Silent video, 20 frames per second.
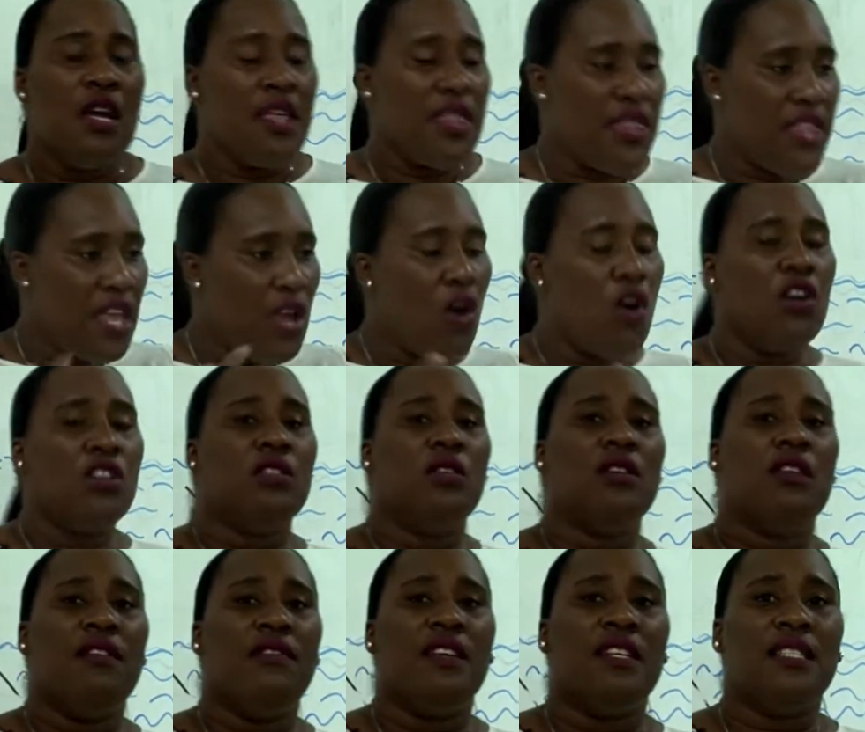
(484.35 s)
They also
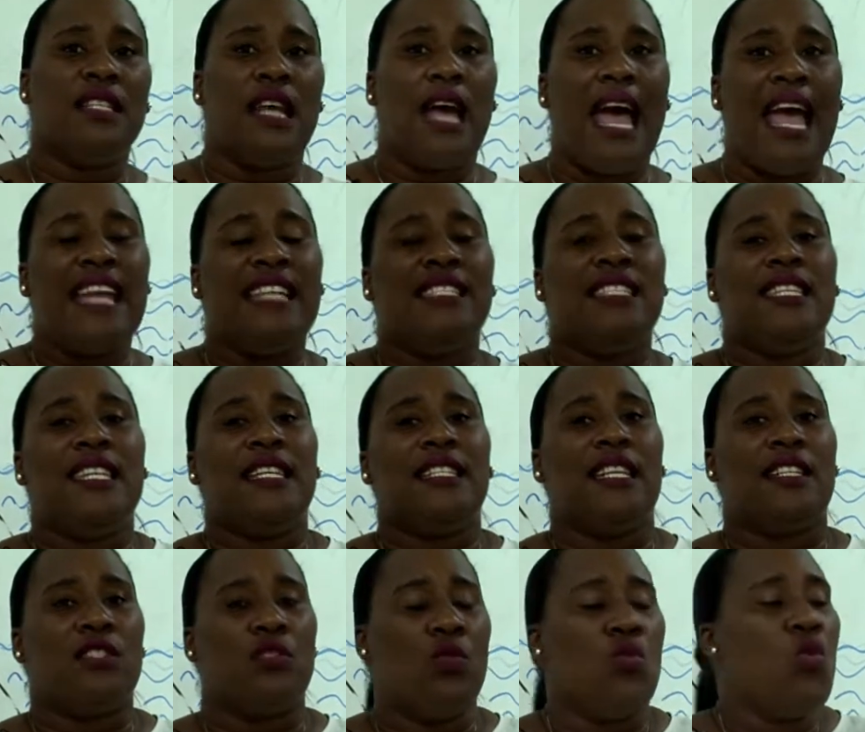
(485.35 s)
give us ideas
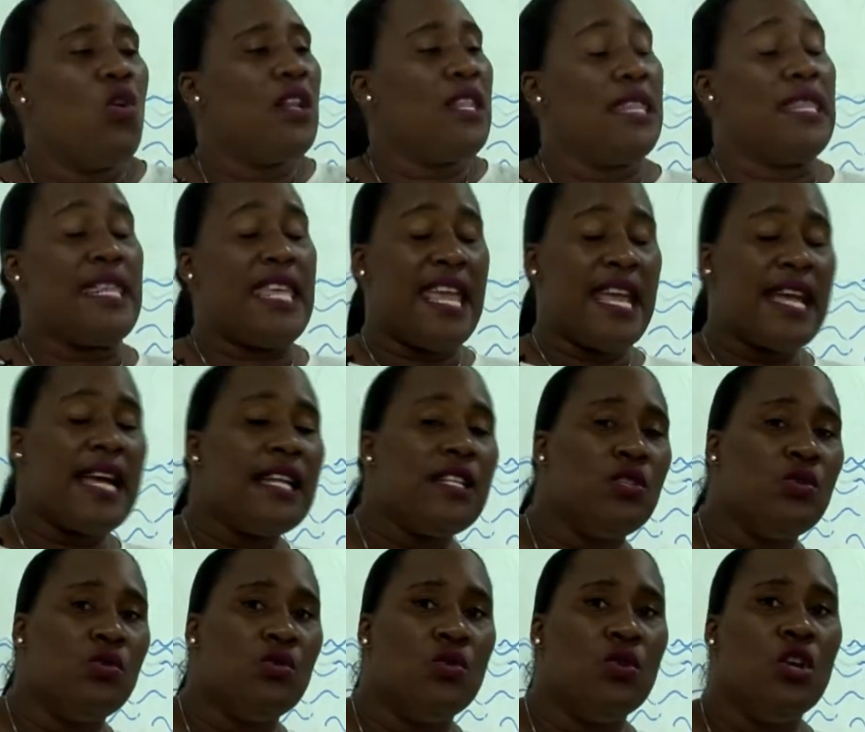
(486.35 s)
as to what they can
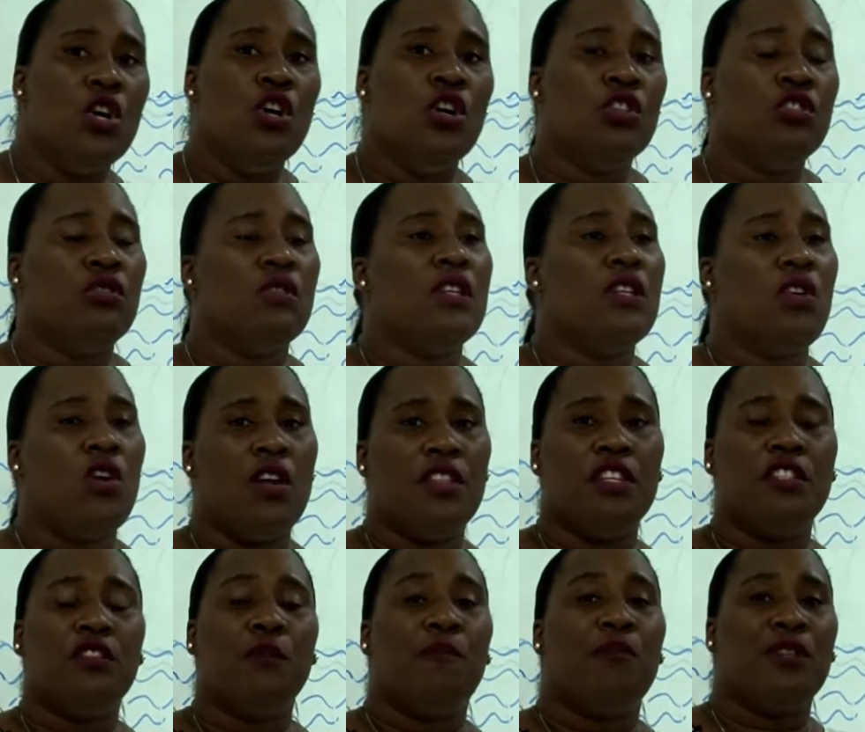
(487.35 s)
do to, in order
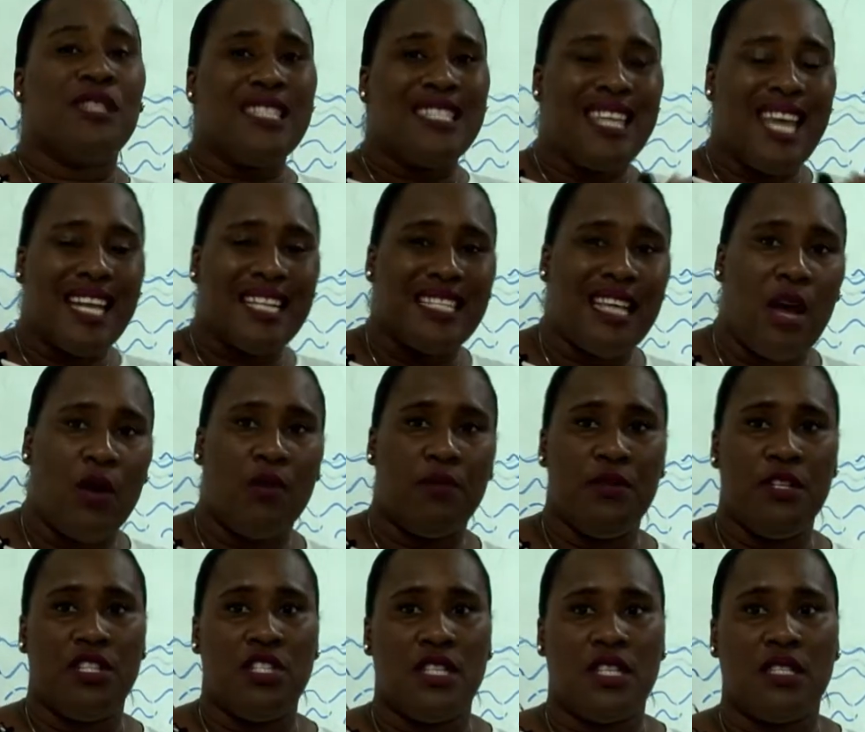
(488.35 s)
to protect our
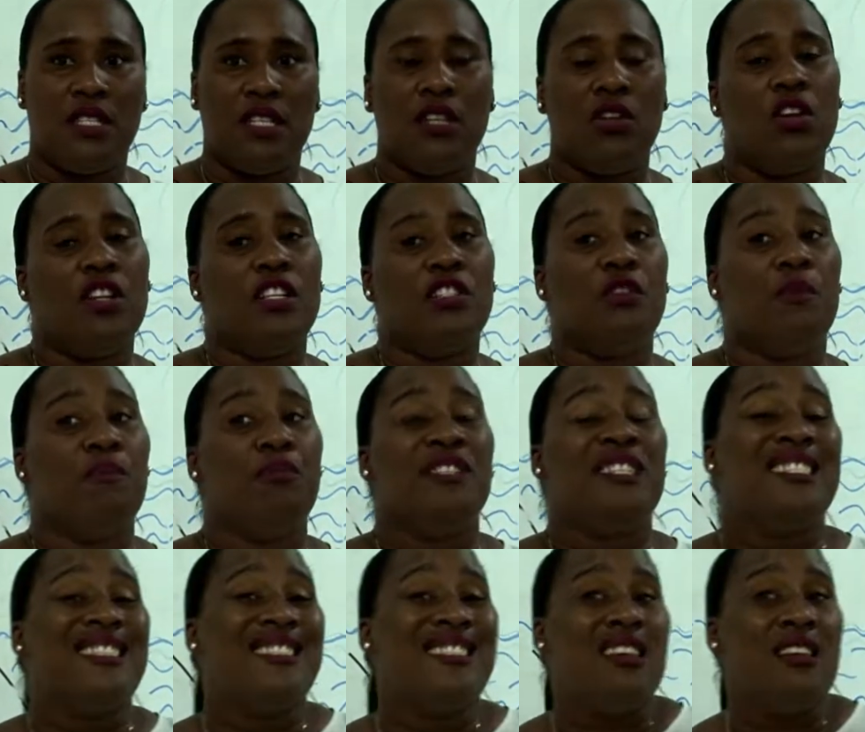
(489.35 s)
beaches, in order to
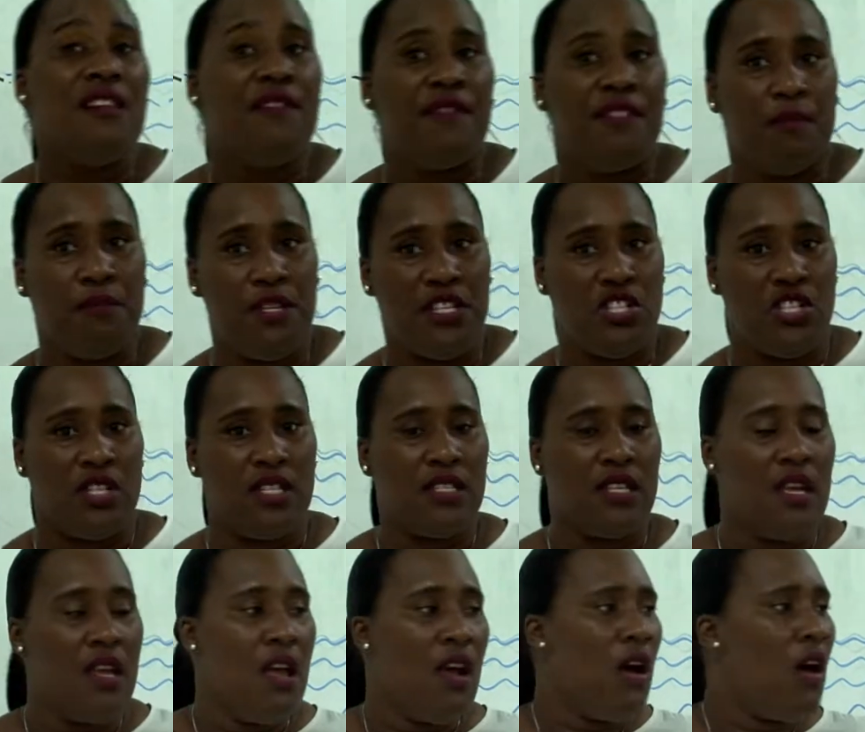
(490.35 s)
preserve the beaches,
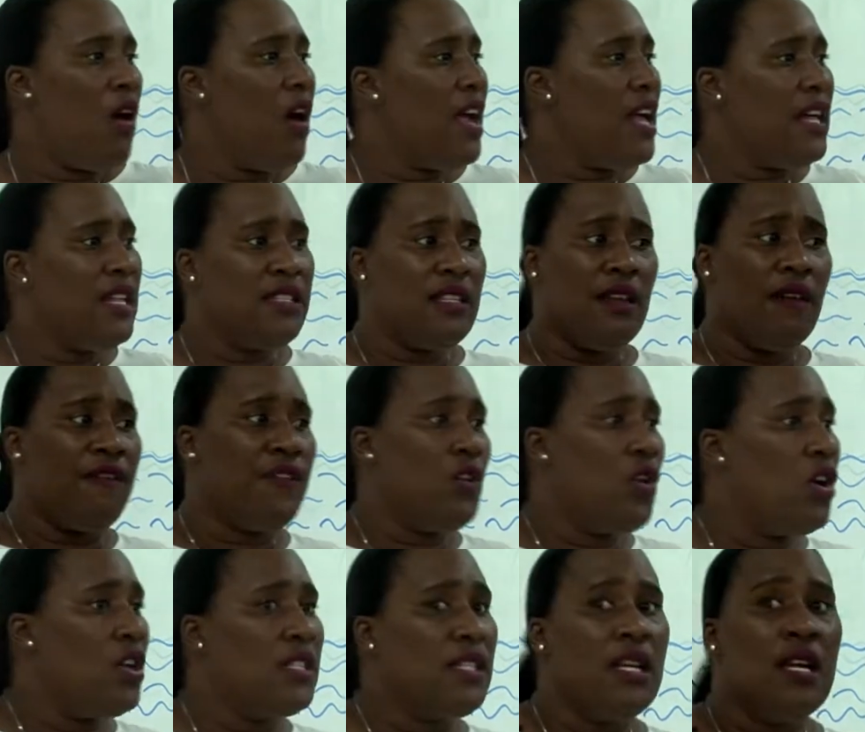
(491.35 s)
or else if
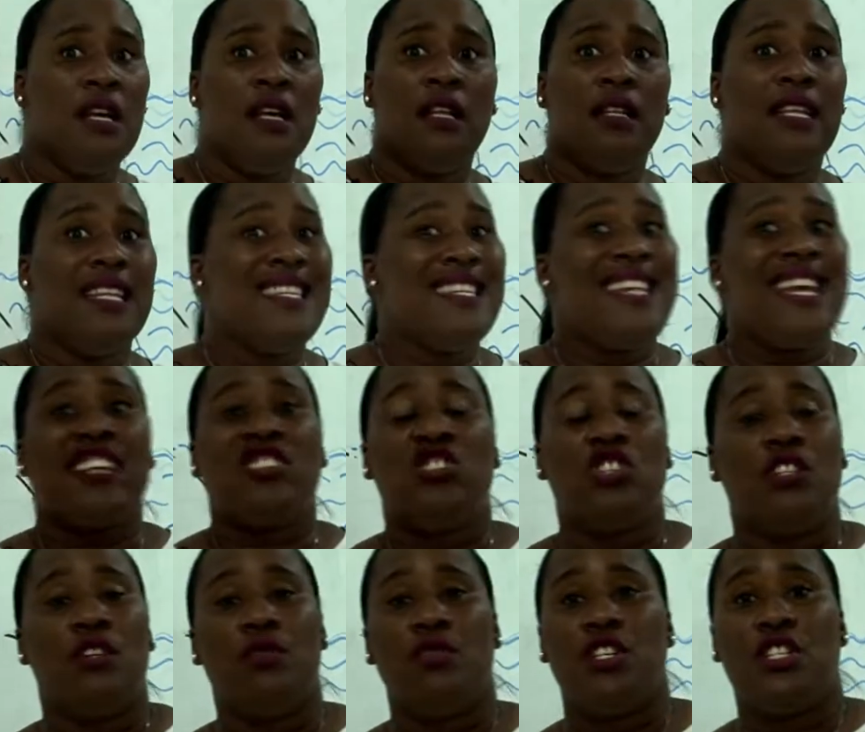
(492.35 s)
not, the next
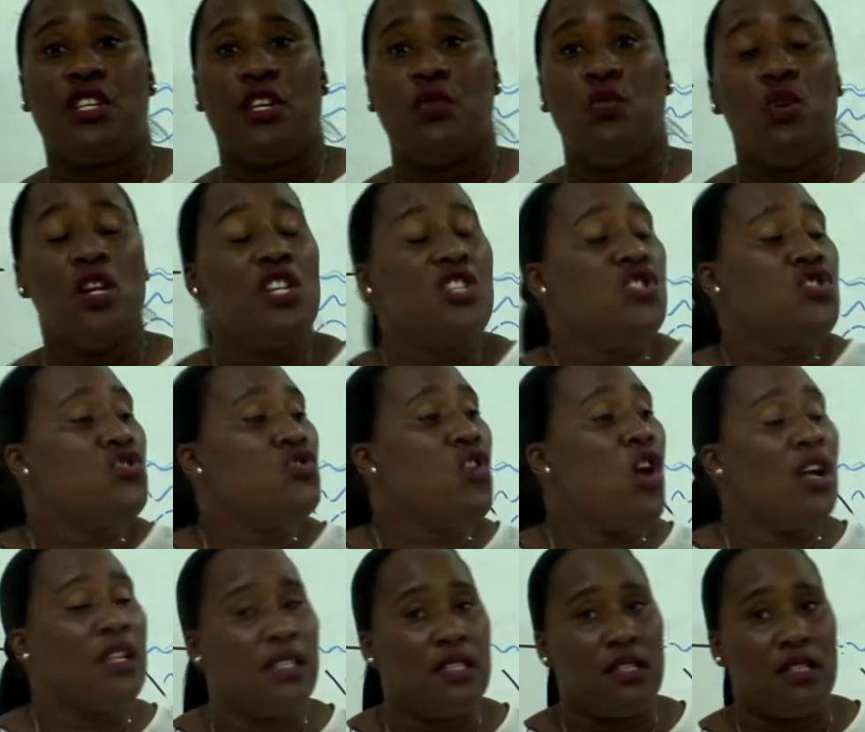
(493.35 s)
generation will
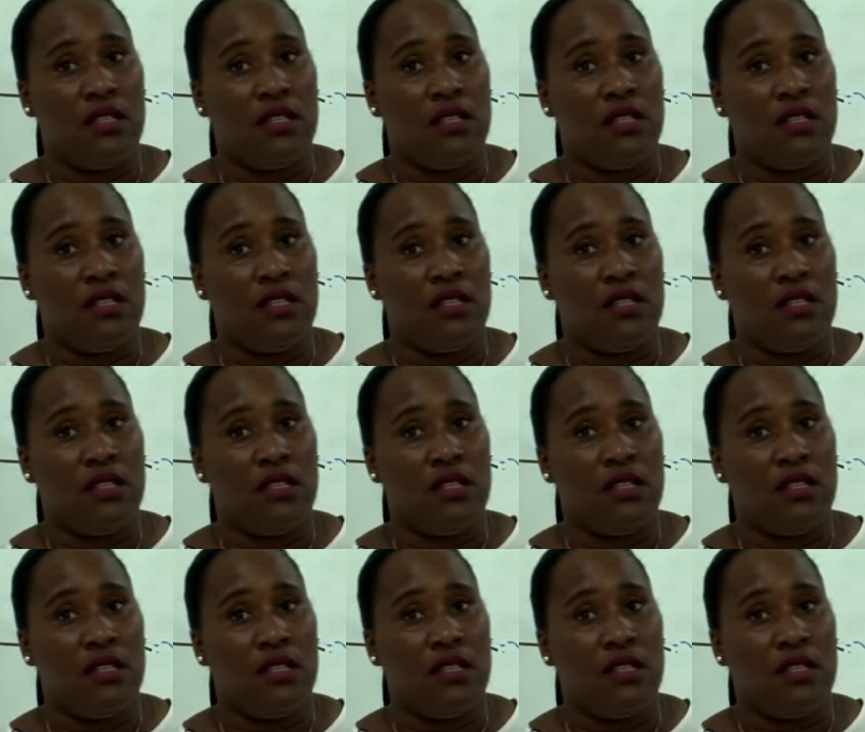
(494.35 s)
not